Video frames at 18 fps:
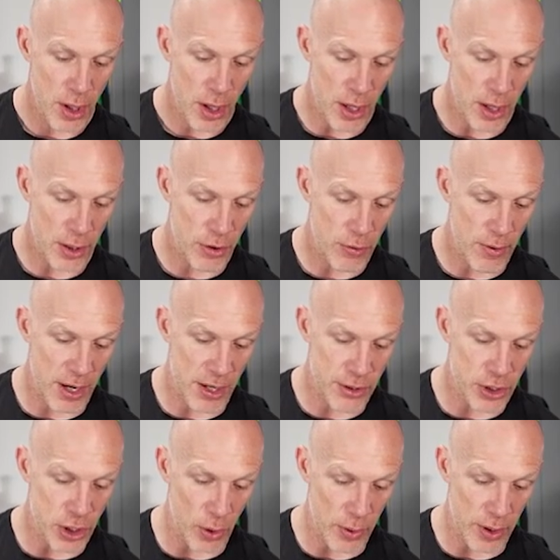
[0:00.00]
Create a
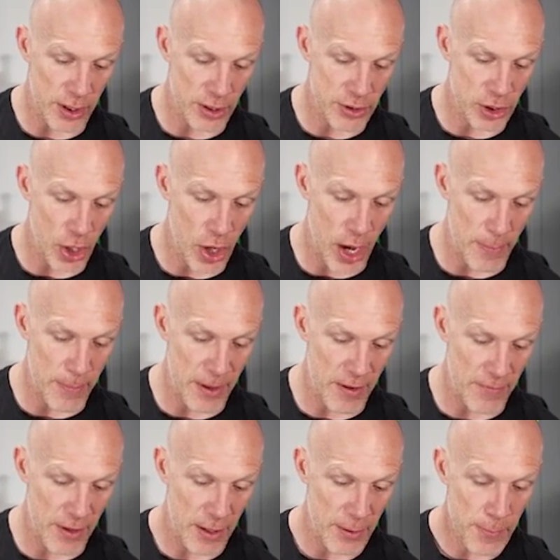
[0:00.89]
token that's a copy of
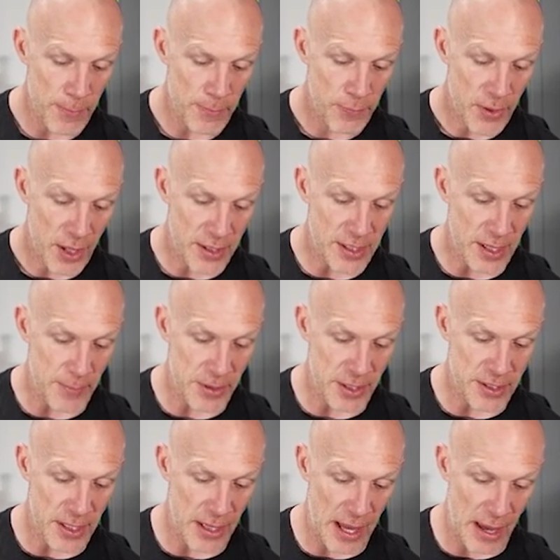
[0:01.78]
it, except
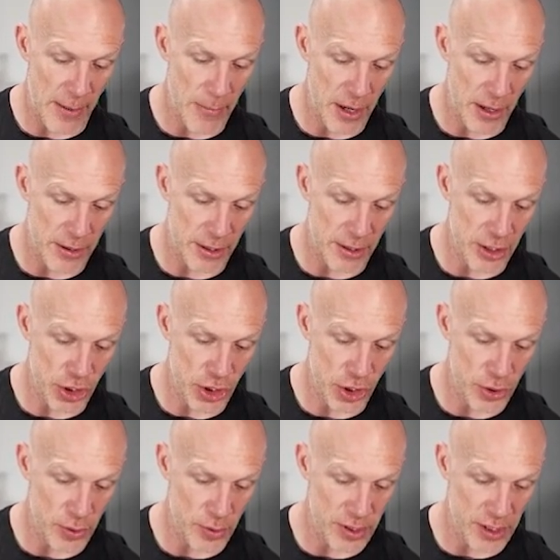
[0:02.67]
it's a nightmare in addition
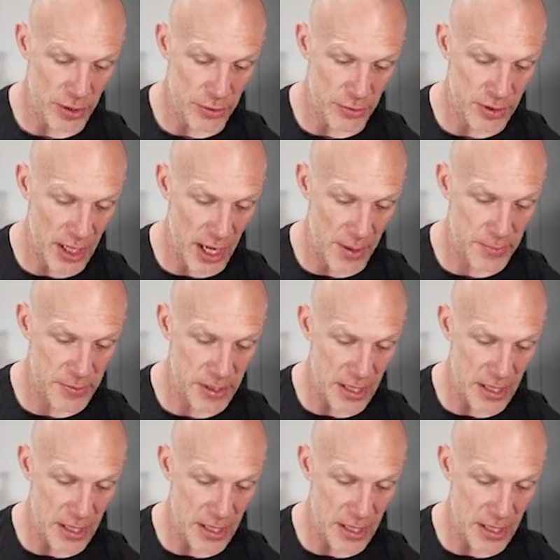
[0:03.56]
to its other types.